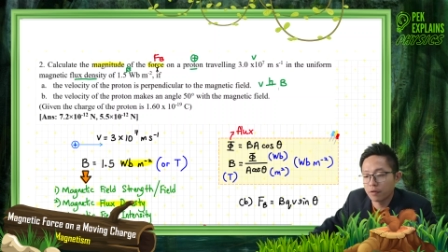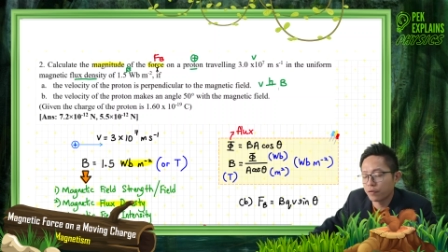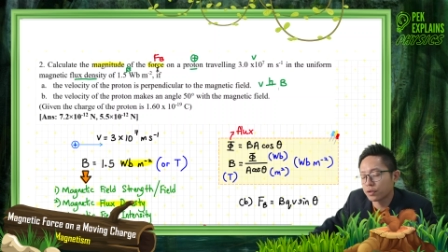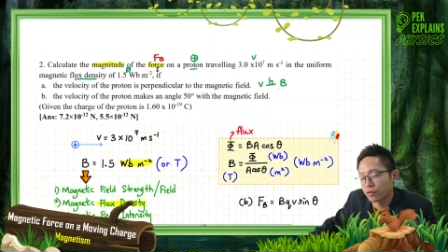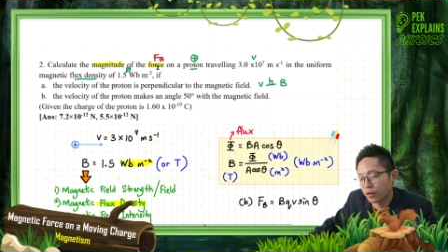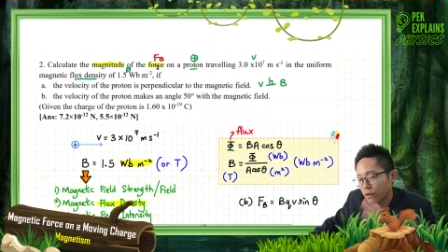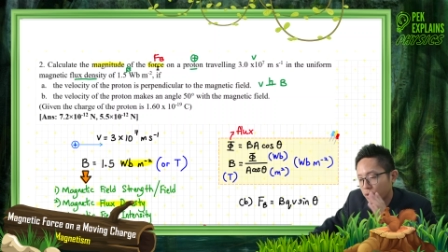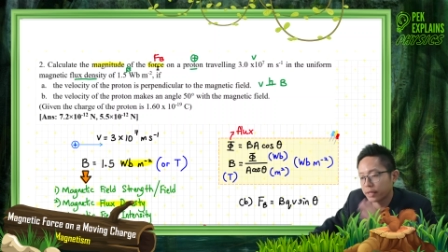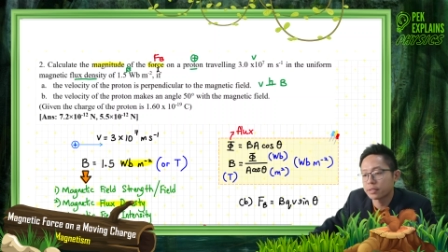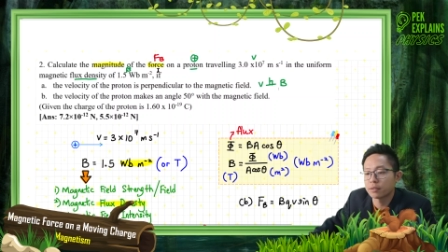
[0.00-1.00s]
First of all,
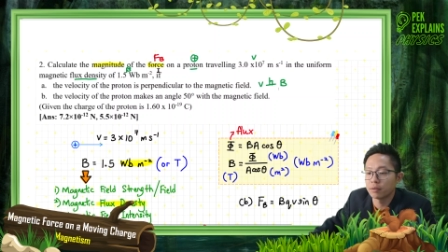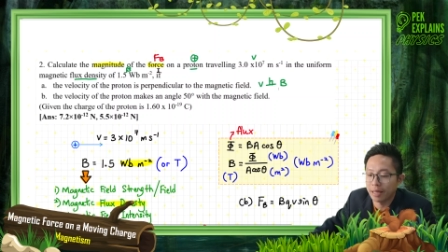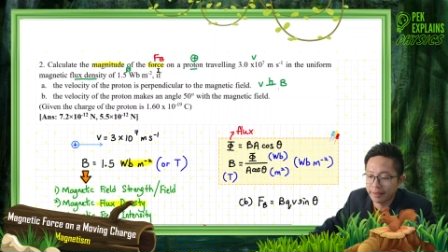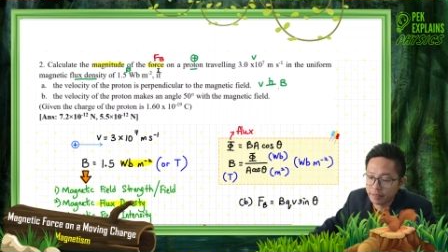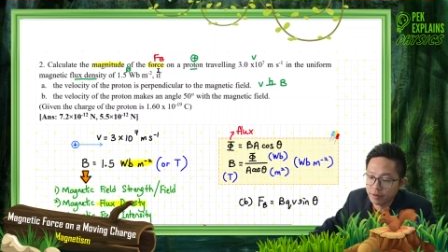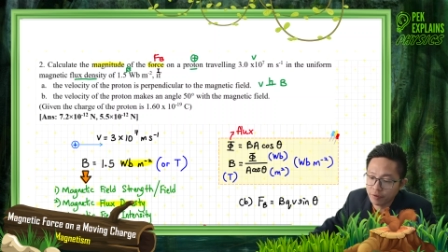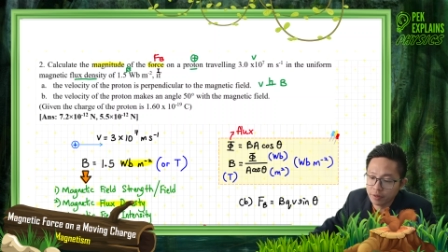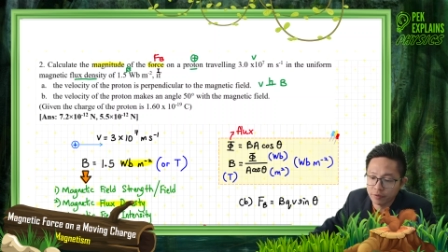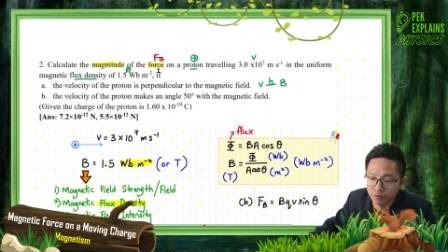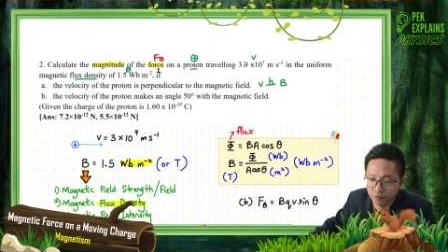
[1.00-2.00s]
let's identify
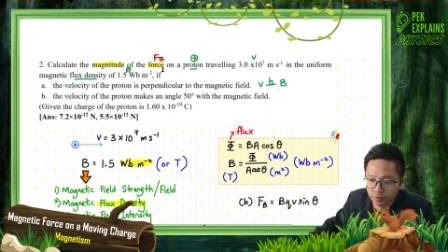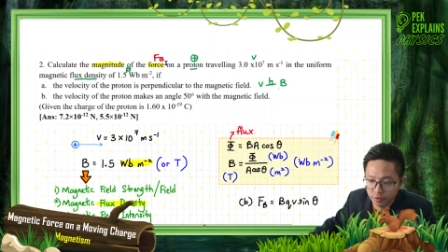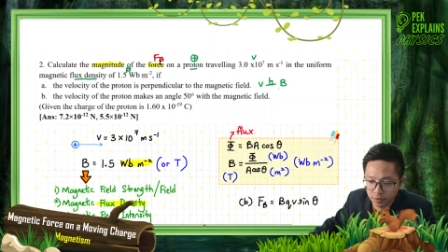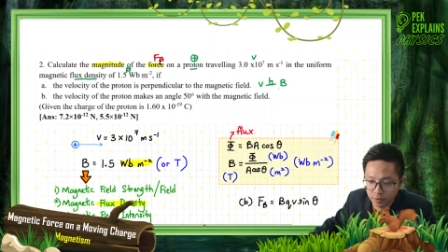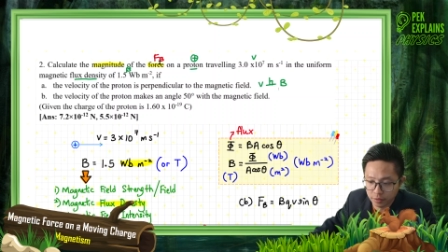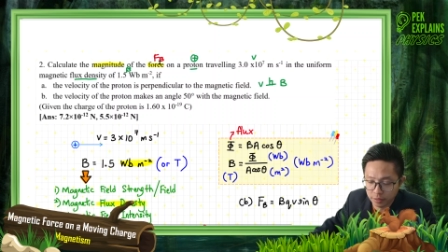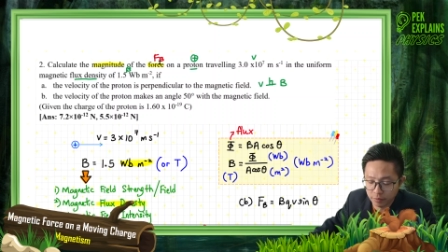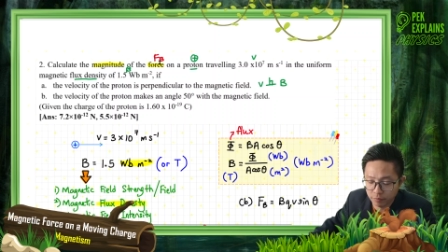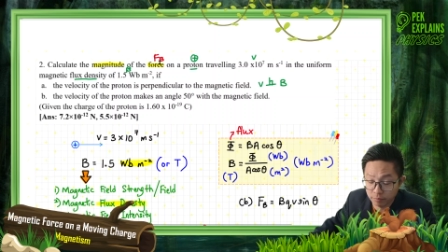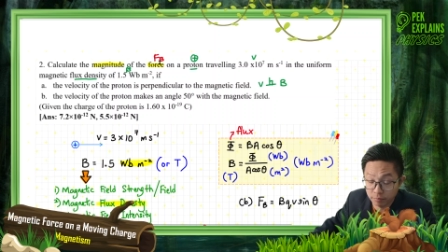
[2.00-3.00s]
the
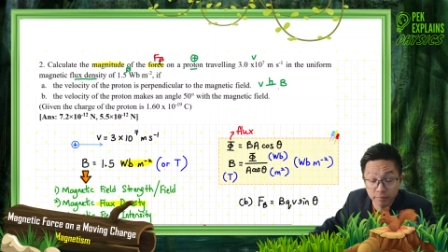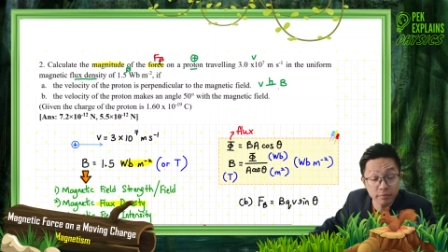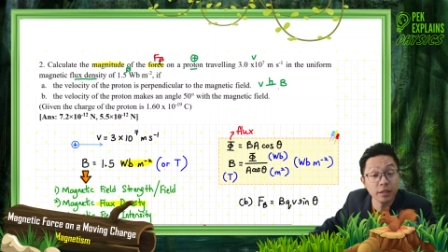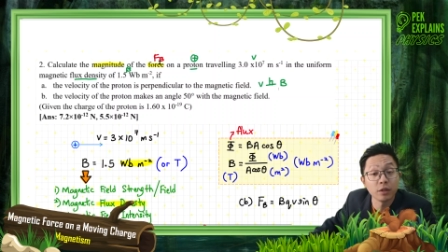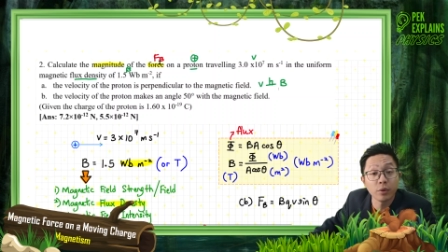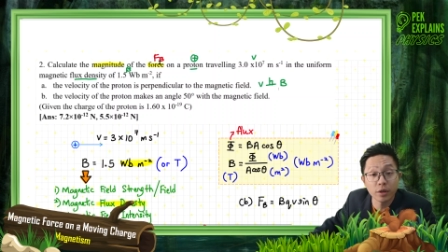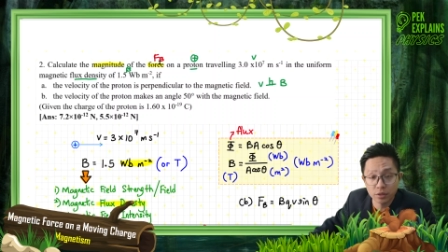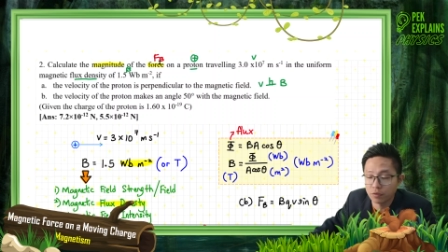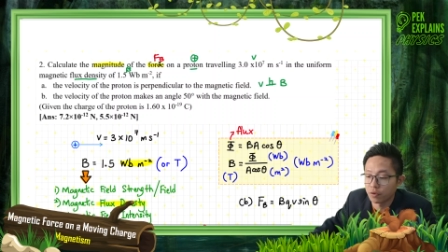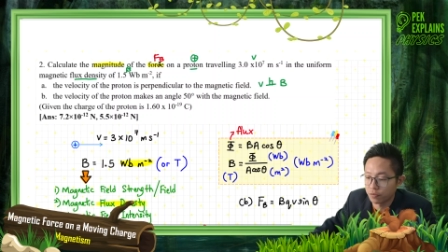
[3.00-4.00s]

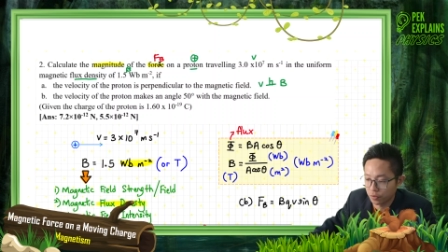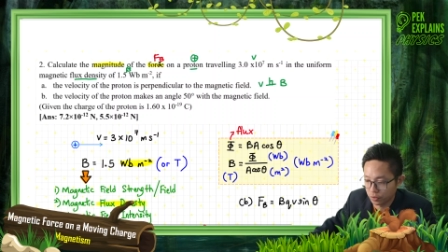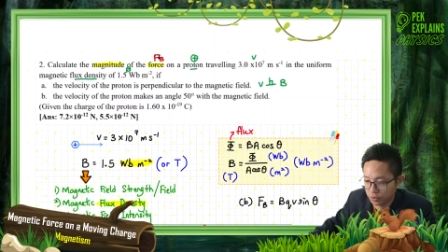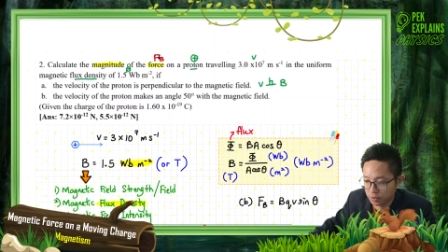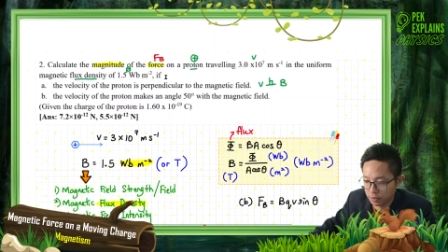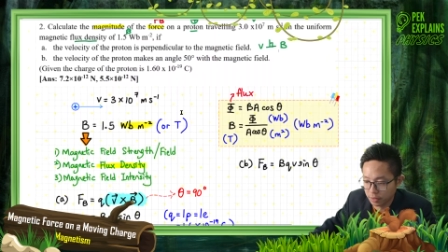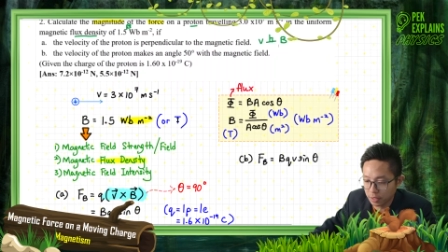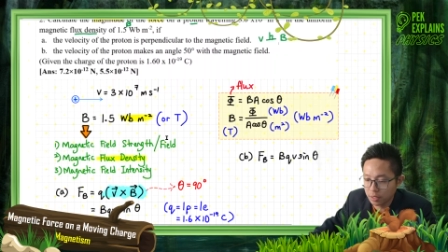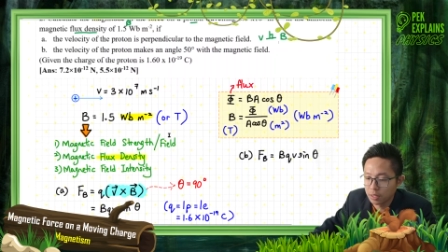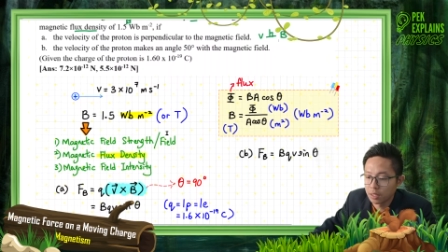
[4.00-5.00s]
equation for force.
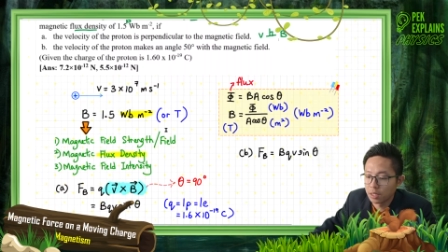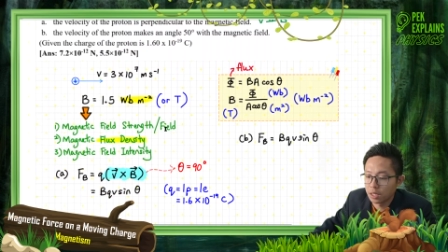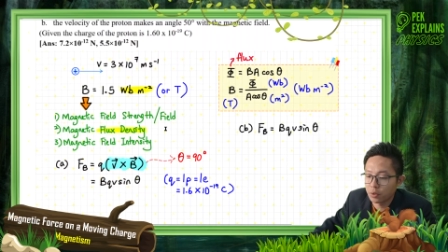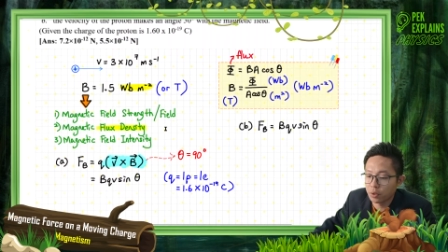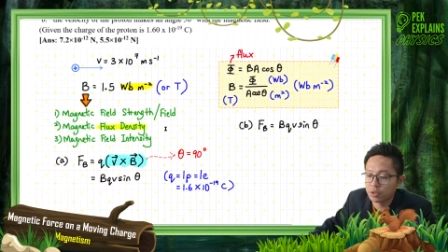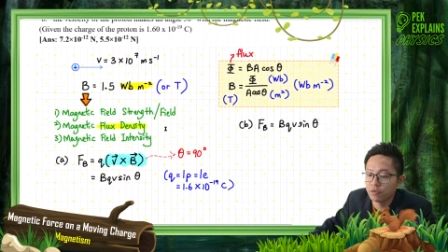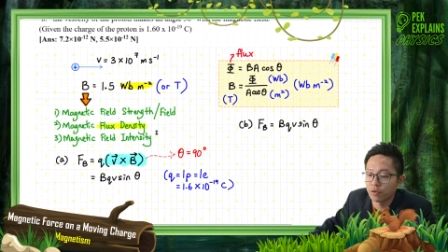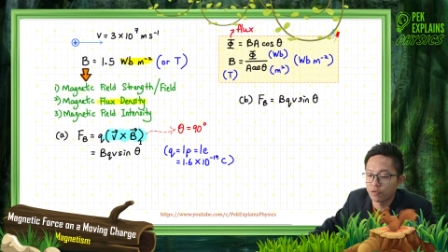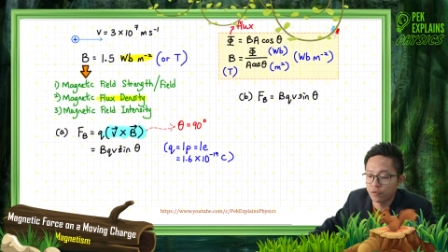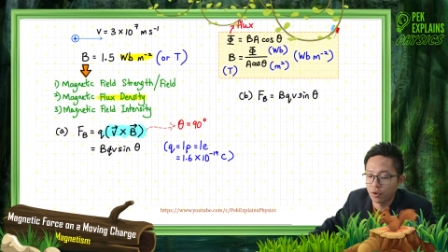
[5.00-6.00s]
Okay, equation
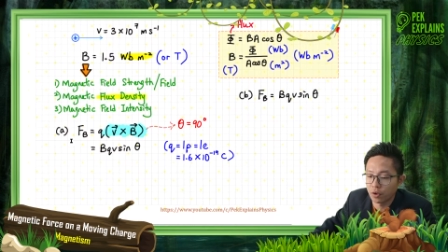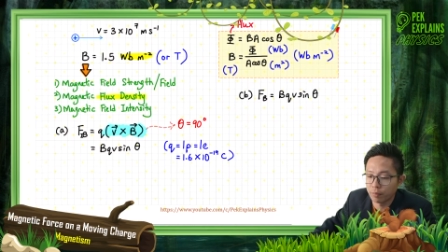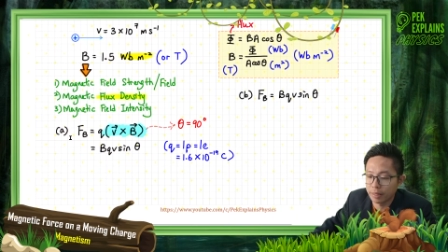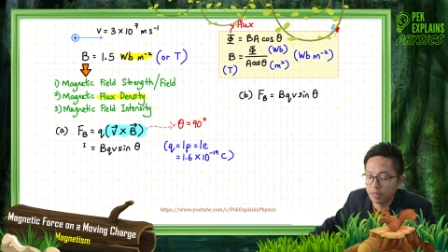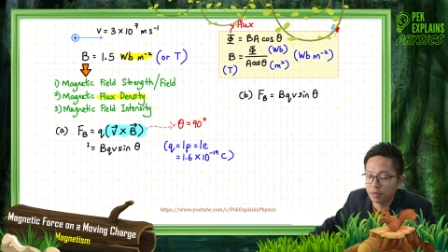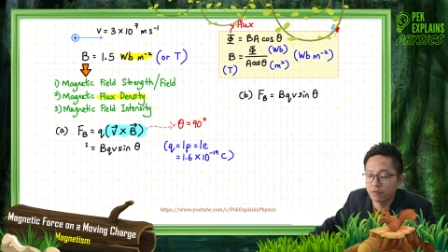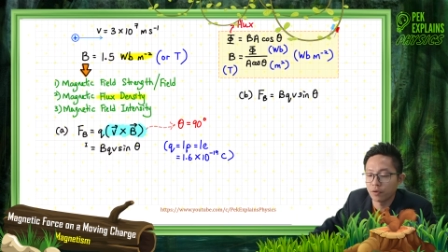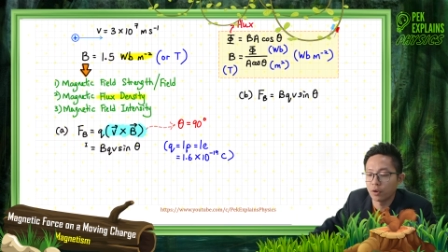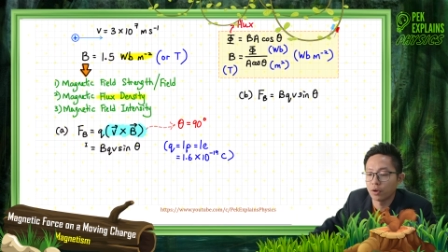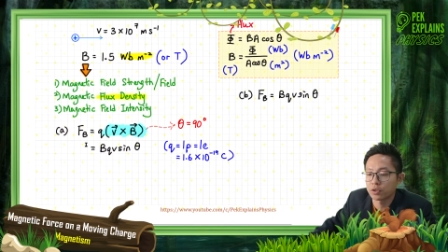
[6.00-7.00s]
for magnetic
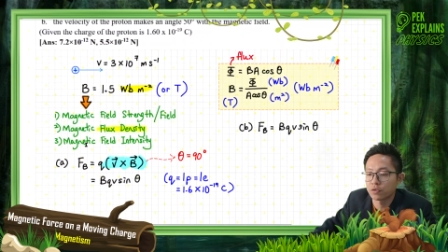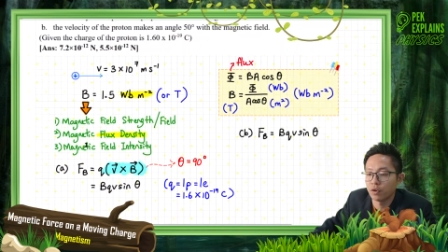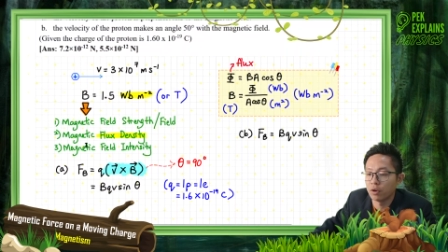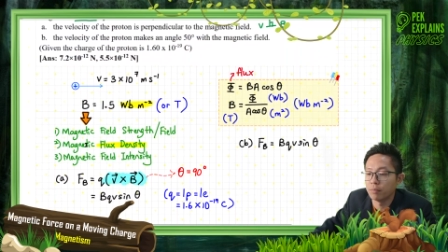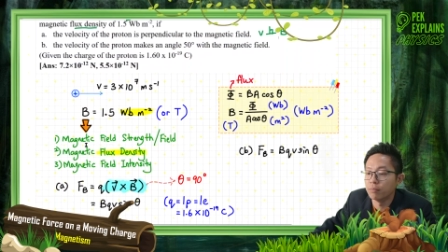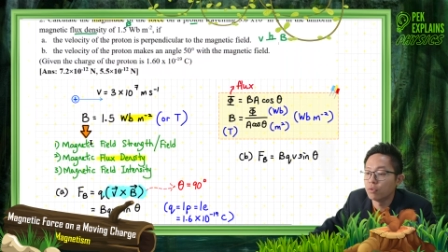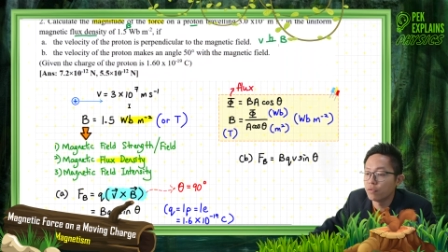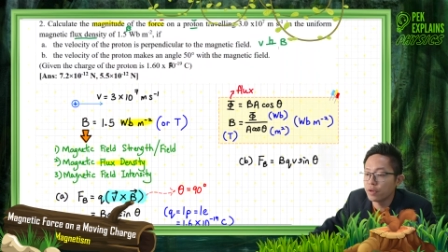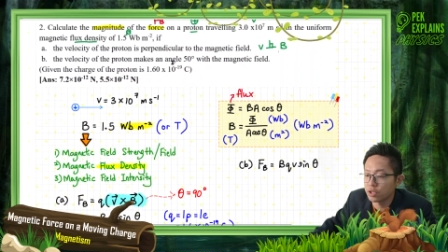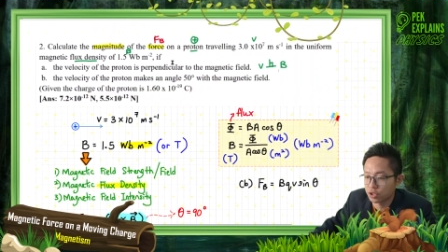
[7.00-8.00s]
force for a
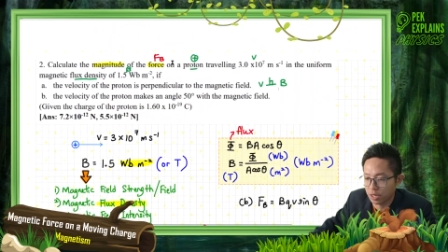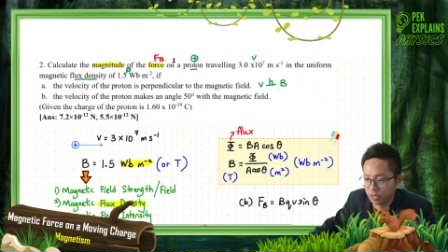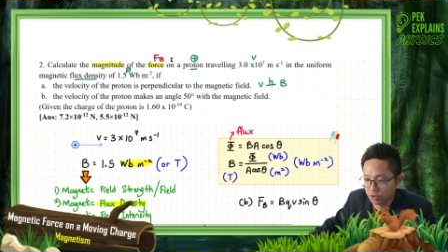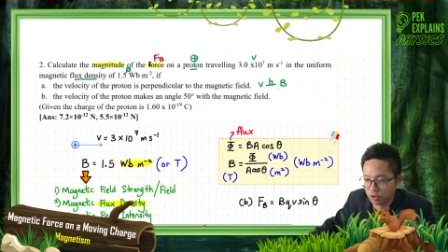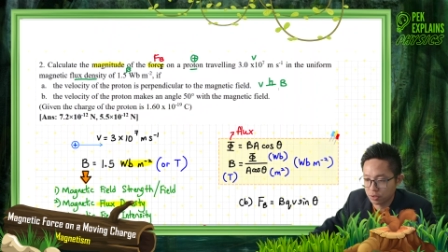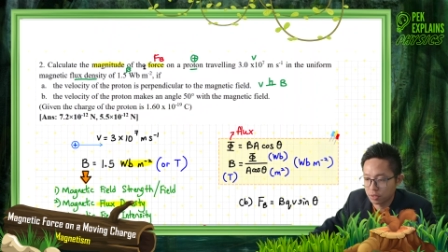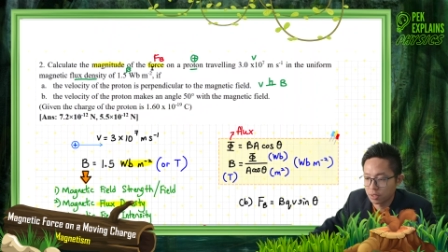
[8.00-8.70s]
moving charge